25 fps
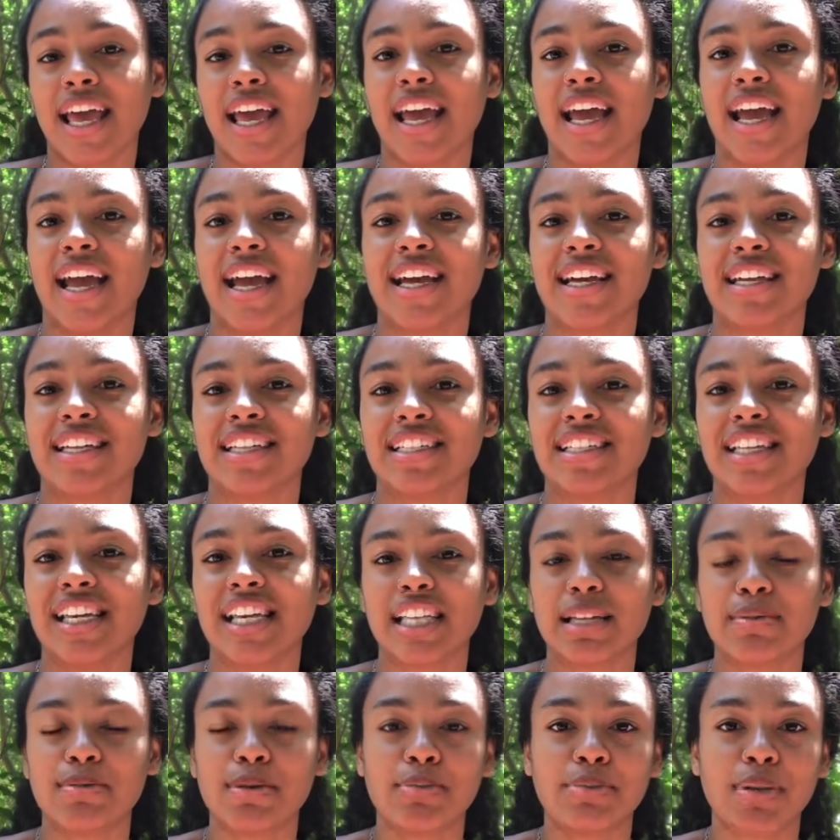and he
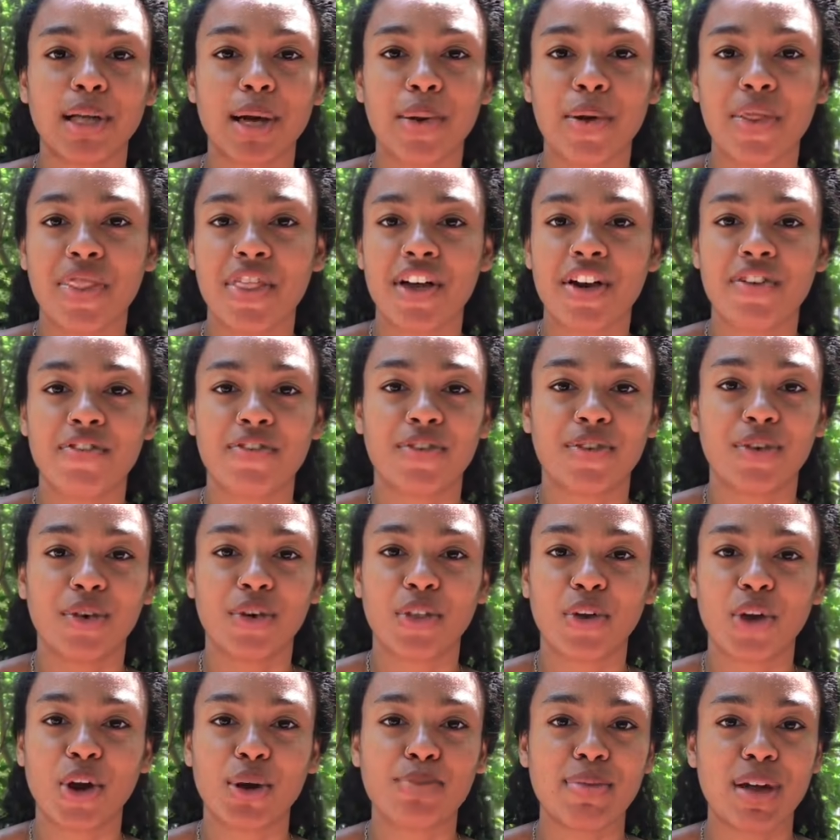let me play with it for
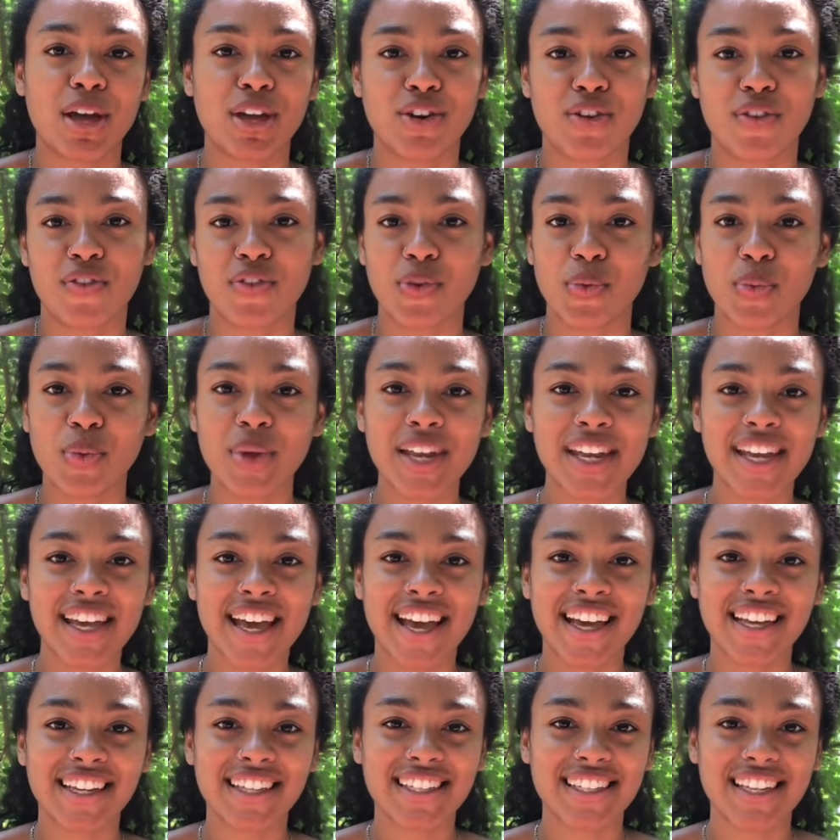the remainder of the
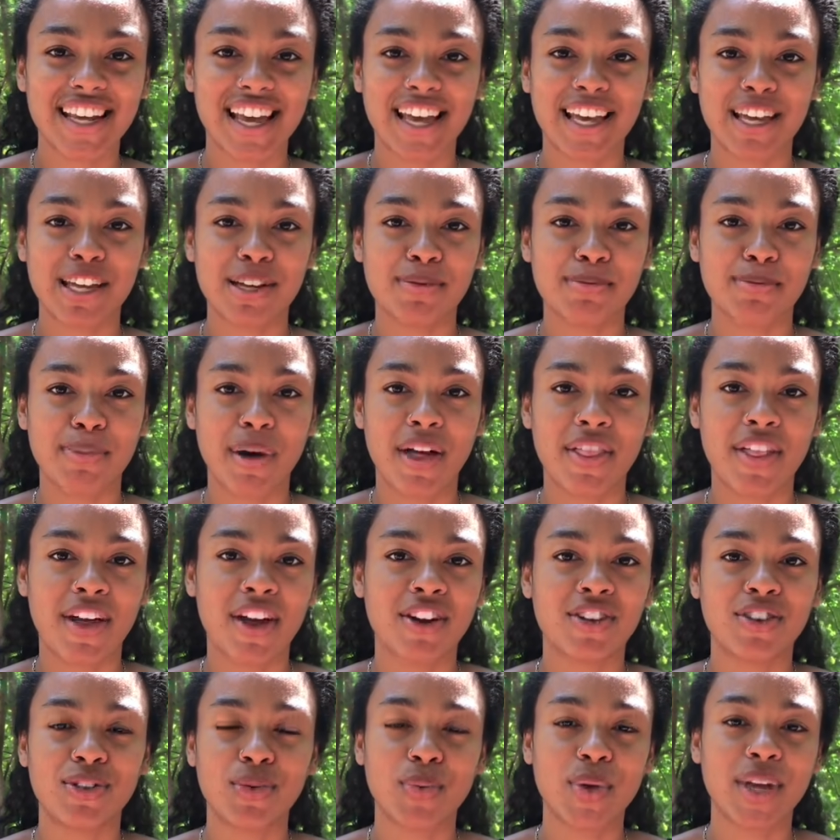weekend, and by the end
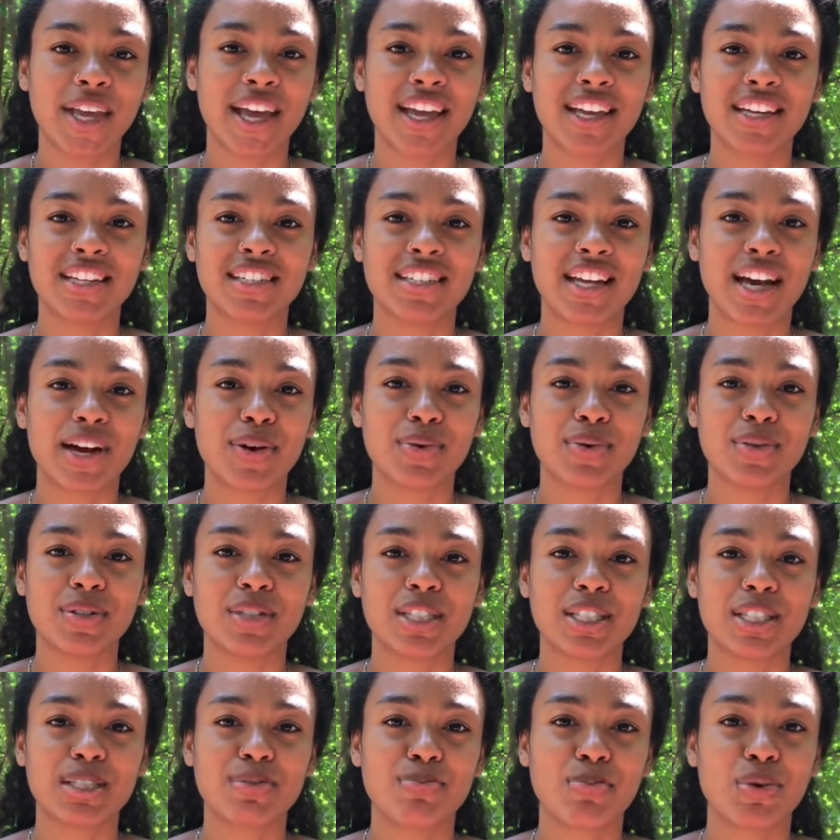of the weekend I
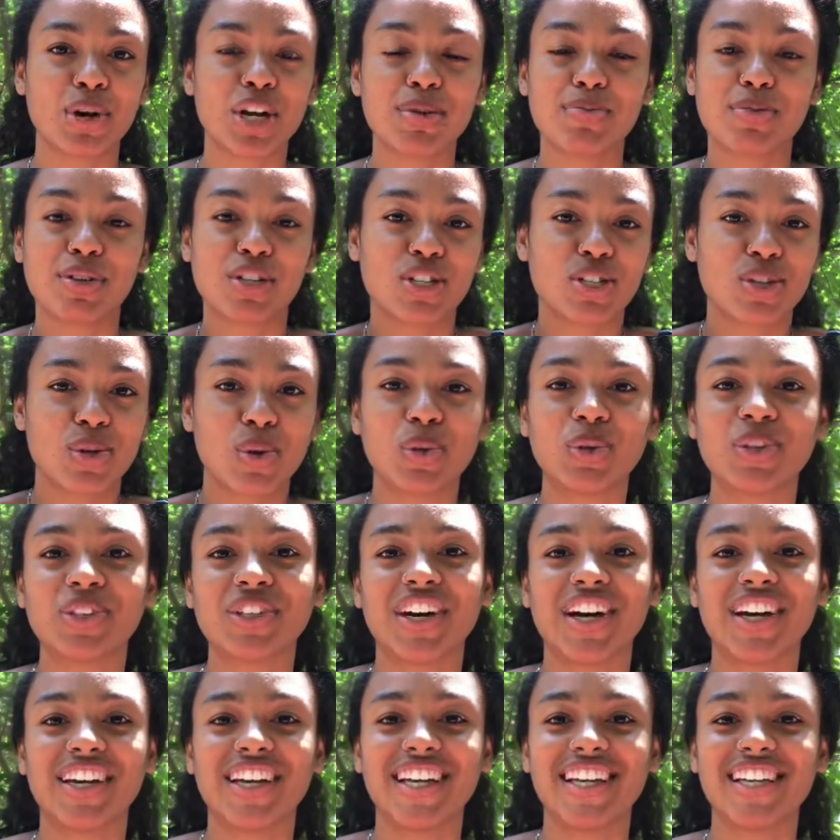was pretty much sold
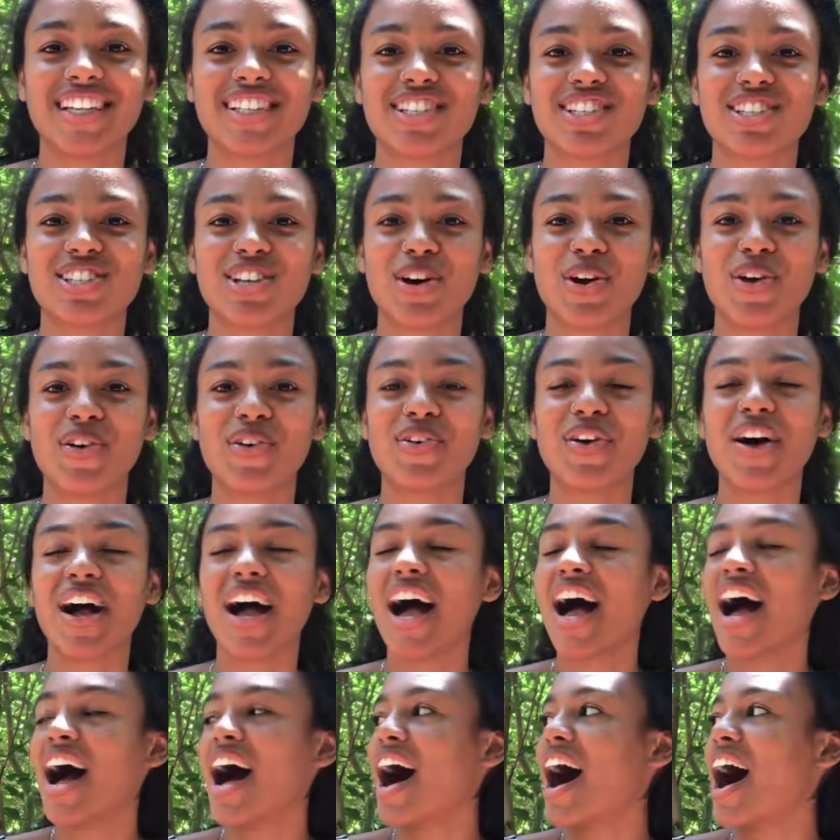on it. So
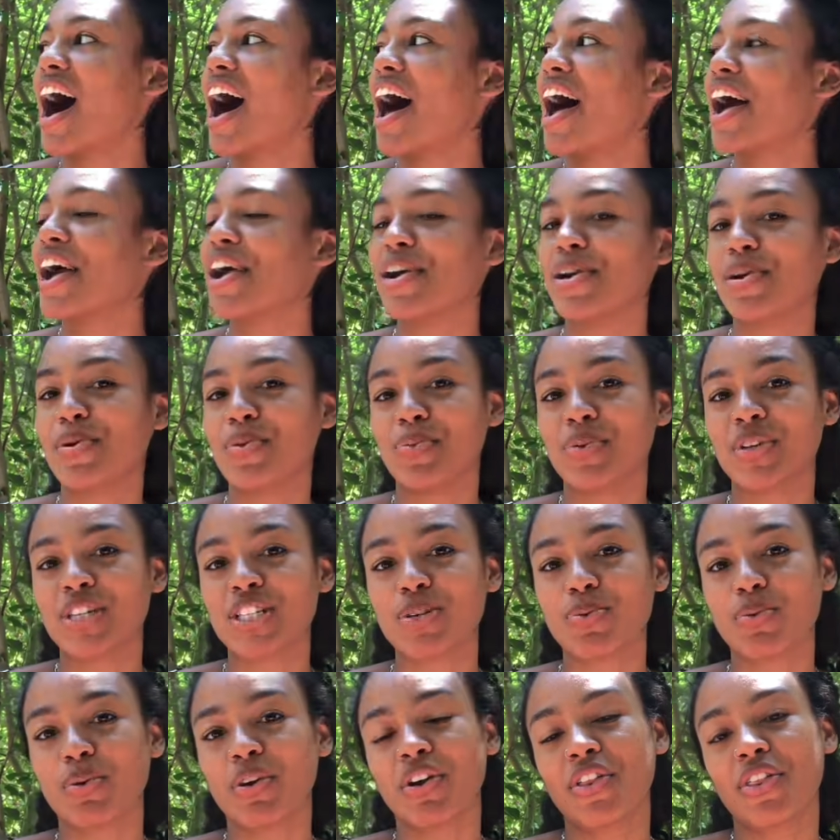I went
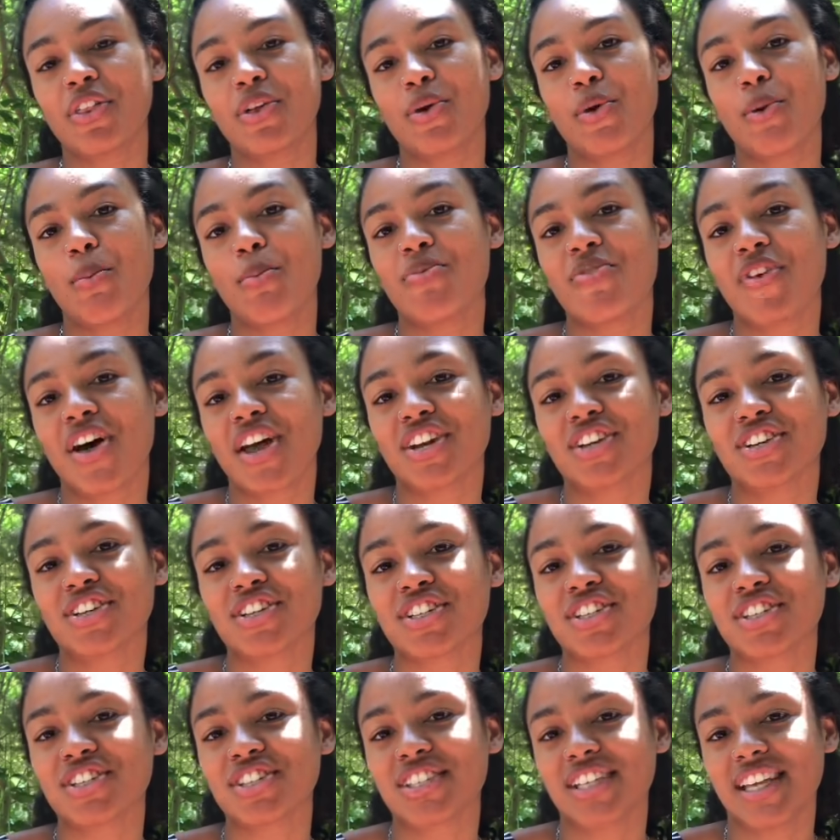to one of the hoop
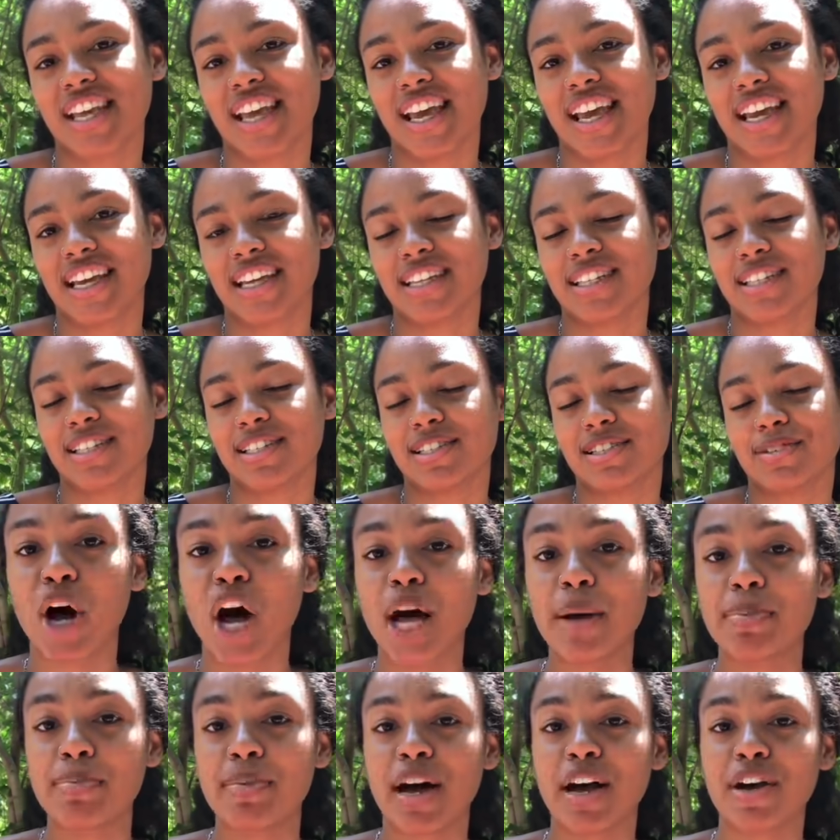vendors and
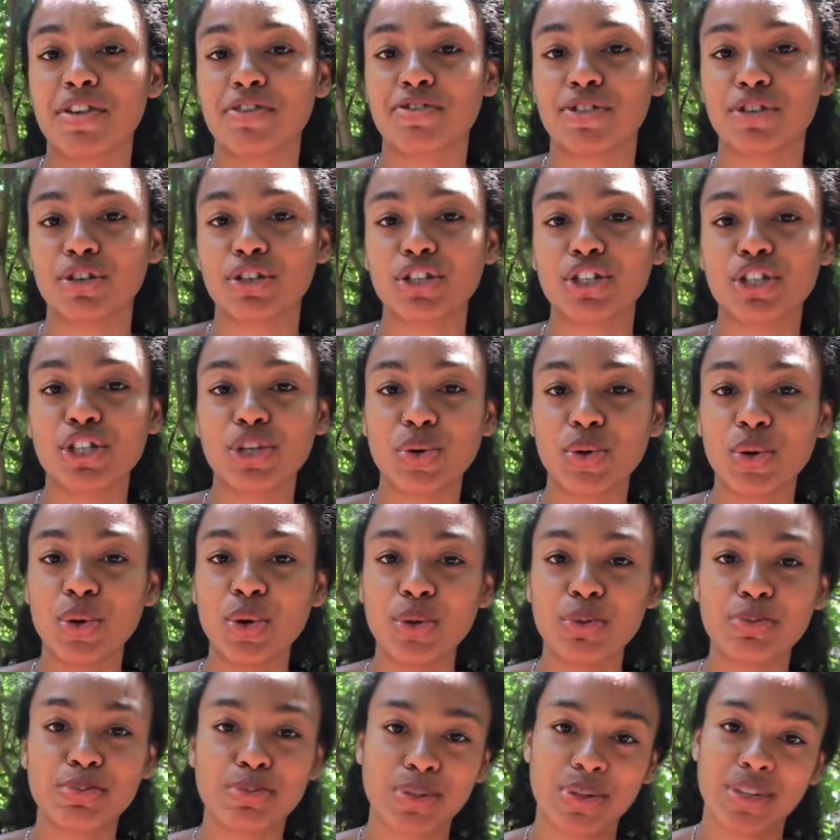bought my first two
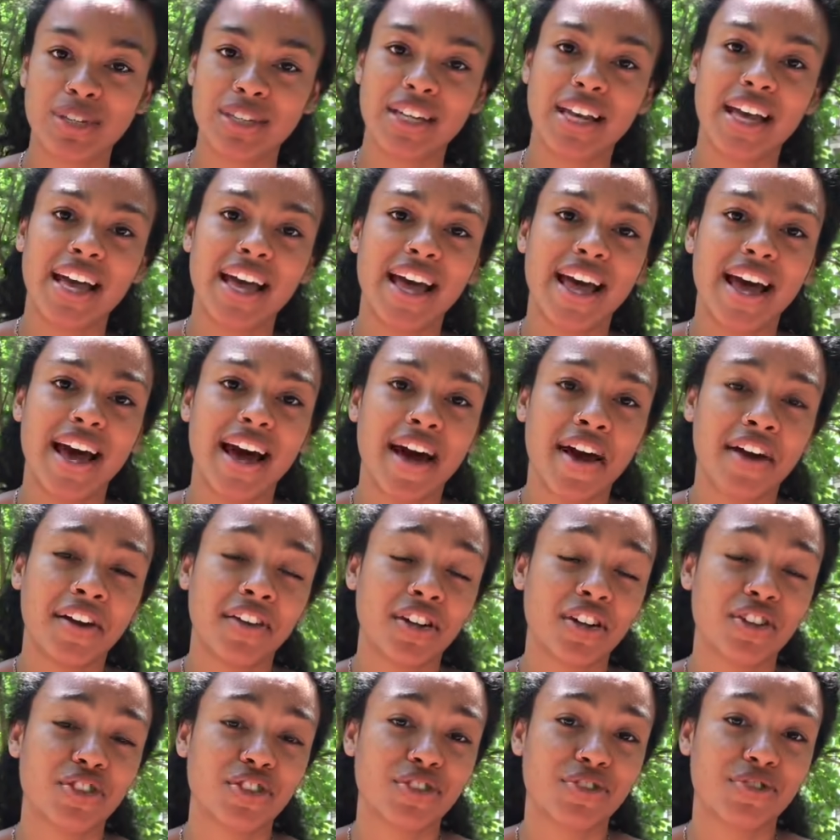hoops at
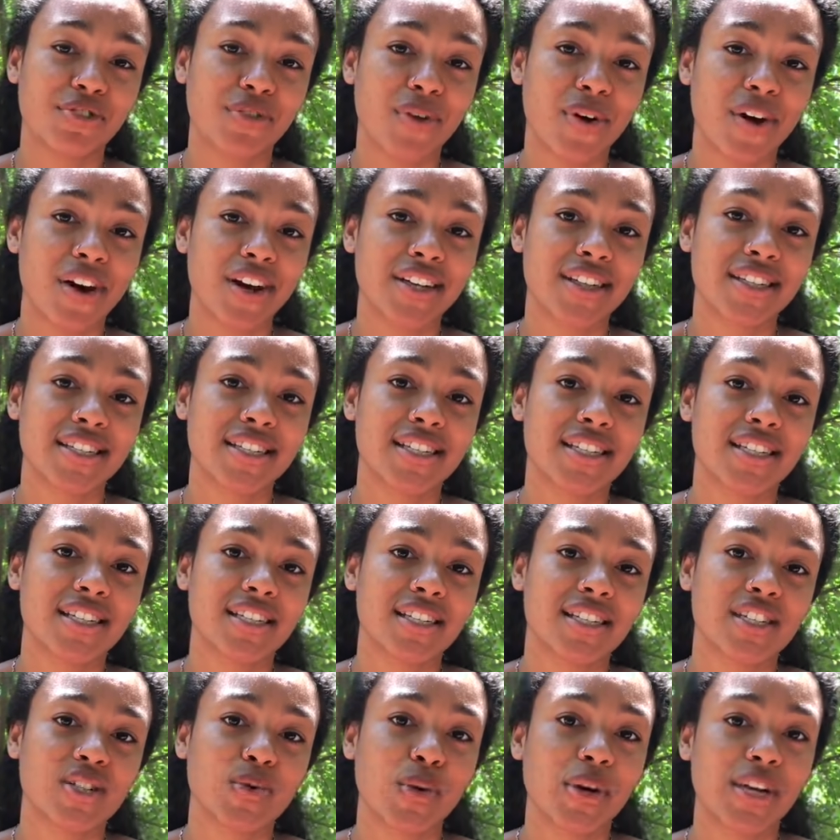Electric Forest
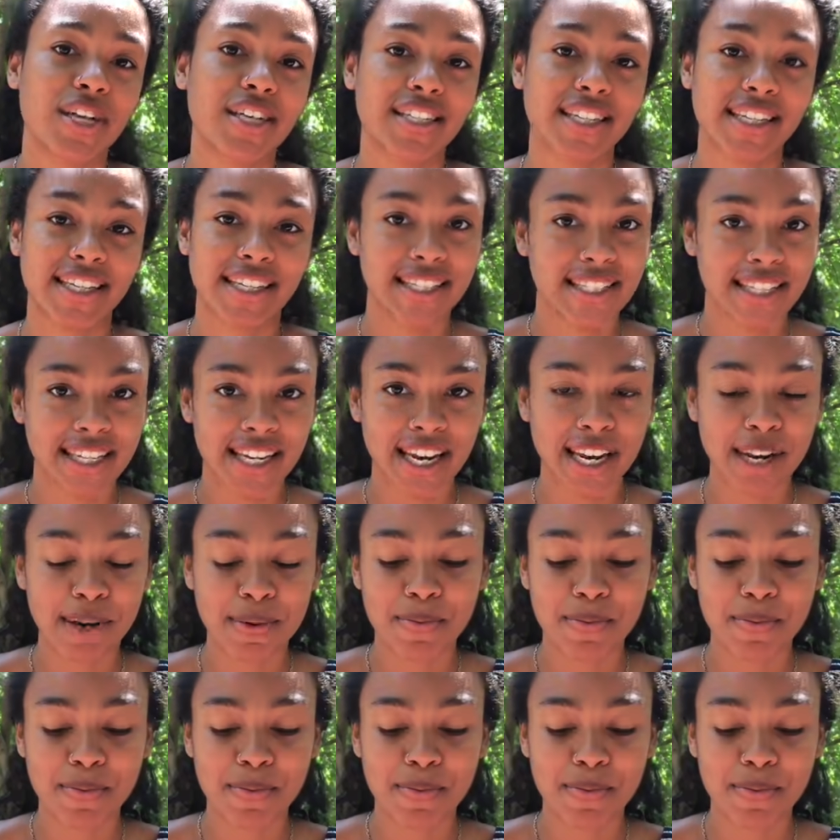2016.